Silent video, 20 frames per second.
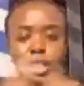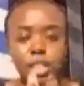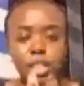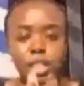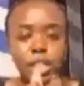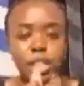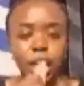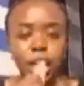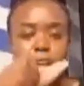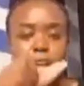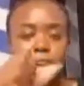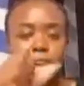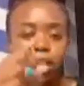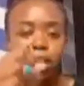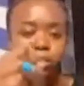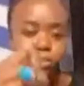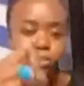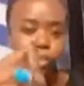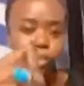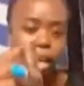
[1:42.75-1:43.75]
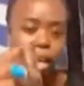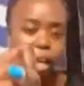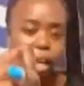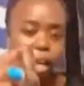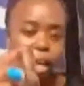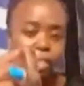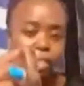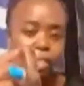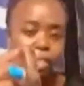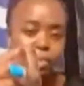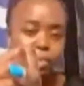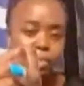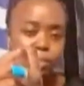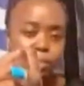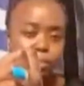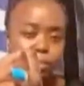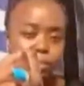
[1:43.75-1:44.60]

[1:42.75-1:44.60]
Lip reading: 10 and 5,